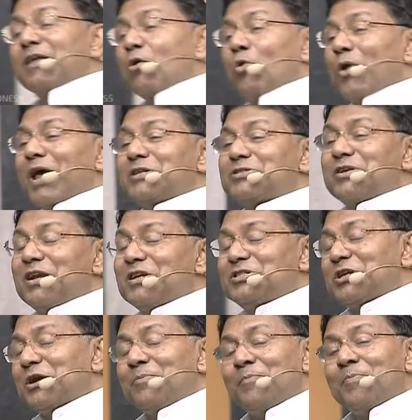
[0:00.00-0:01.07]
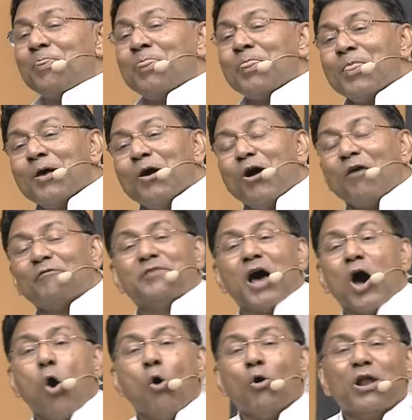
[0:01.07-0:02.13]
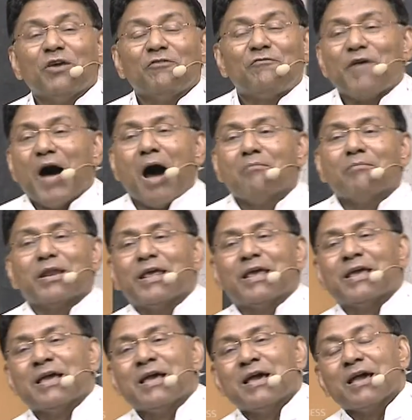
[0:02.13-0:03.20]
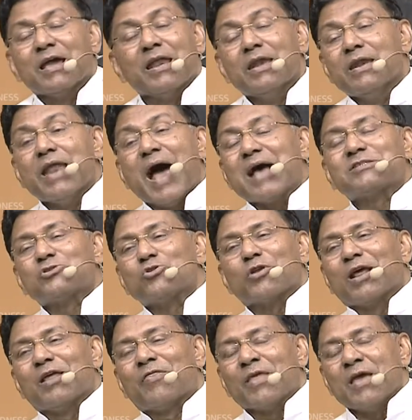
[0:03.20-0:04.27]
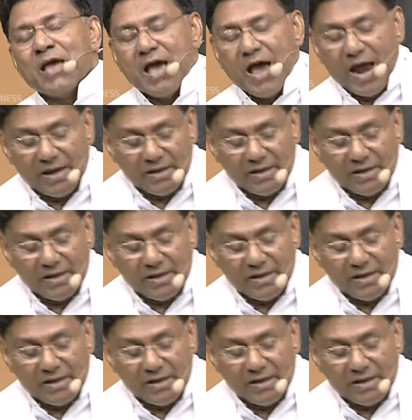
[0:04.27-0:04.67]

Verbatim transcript: relationship of the Holy Family in Nazareth. And